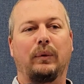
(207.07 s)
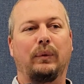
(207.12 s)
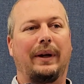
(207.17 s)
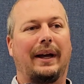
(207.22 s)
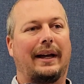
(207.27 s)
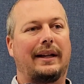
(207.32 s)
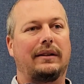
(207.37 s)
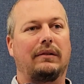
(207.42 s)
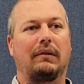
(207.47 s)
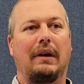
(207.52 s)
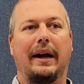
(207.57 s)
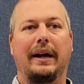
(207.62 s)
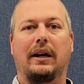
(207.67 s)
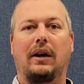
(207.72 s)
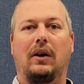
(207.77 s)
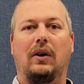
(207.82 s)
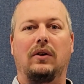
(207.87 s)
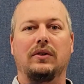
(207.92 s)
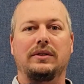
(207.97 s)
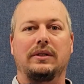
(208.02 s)
had the right
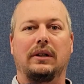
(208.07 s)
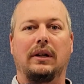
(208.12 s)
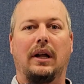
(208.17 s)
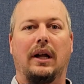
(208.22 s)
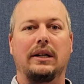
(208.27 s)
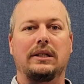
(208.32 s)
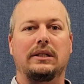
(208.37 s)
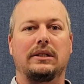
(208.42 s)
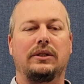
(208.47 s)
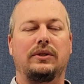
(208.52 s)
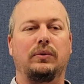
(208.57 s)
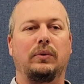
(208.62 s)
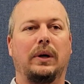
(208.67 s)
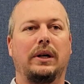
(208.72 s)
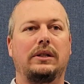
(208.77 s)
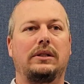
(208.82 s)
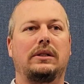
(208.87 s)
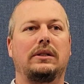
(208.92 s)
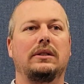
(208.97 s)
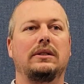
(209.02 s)
calls in a lot of
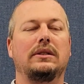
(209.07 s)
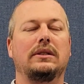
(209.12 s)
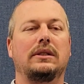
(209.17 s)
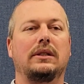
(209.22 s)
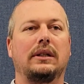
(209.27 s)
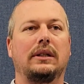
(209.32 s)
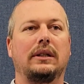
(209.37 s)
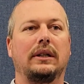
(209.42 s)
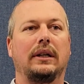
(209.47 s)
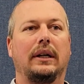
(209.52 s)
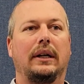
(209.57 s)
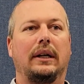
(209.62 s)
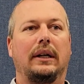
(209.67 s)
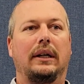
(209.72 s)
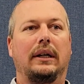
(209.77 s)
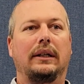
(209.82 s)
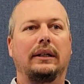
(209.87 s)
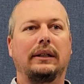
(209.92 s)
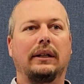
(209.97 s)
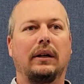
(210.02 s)
situations, and
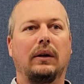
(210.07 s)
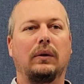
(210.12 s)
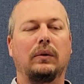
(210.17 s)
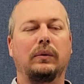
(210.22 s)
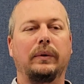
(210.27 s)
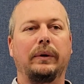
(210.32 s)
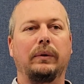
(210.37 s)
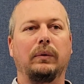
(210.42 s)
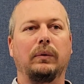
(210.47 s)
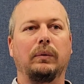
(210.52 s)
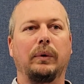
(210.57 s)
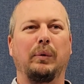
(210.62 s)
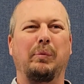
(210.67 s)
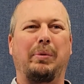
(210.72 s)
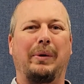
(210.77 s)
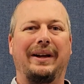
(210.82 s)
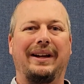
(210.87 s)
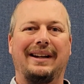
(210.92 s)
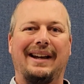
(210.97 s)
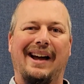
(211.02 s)
we were
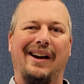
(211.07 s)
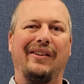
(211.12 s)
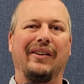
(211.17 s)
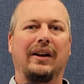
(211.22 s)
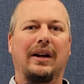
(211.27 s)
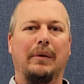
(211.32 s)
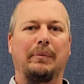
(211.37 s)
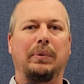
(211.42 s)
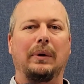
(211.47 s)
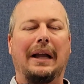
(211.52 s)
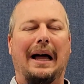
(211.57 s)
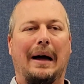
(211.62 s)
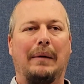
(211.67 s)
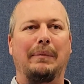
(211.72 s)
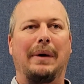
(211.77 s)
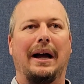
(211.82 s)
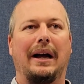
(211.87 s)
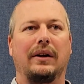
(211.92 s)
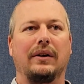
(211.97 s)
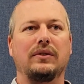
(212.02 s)
playing down a couple
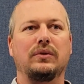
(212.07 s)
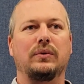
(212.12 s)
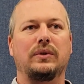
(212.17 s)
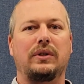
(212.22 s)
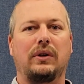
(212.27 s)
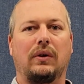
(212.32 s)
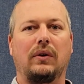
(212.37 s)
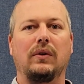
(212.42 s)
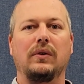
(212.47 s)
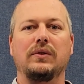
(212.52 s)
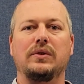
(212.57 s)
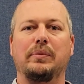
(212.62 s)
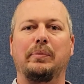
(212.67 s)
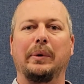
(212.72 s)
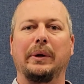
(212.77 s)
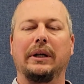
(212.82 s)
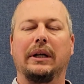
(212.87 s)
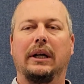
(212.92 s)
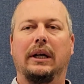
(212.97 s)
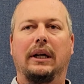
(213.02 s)
linebackers, which hurts,
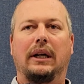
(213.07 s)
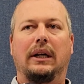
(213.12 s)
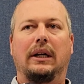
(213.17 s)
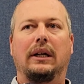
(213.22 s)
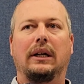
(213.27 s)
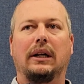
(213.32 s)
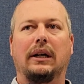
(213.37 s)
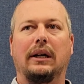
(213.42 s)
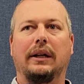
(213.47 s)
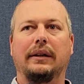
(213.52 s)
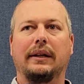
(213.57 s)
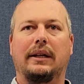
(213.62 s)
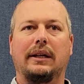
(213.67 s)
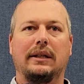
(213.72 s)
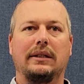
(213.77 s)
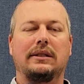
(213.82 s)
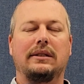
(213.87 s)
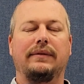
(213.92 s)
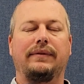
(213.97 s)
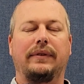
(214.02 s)
but the
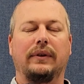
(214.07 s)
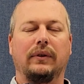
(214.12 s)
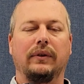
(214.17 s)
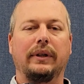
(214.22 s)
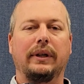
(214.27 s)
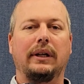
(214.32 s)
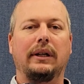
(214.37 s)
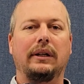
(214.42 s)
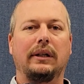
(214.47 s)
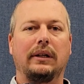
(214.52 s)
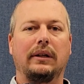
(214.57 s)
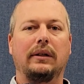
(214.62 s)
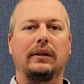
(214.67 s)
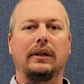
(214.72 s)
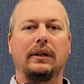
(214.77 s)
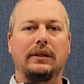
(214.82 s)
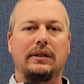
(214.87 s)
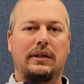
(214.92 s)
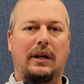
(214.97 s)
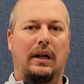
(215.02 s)
kids that filled in
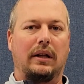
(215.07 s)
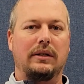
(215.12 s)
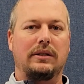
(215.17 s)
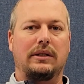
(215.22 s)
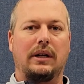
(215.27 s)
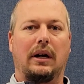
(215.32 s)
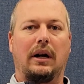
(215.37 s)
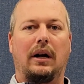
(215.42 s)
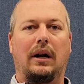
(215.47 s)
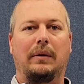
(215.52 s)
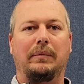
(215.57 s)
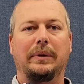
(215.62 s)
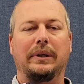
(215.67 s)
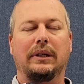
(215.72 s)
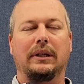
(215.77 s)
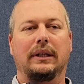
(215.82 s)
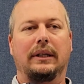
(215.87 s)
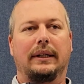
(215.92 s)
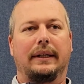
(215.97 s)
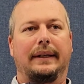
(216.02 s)
did a solid job,
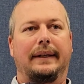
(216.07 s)
and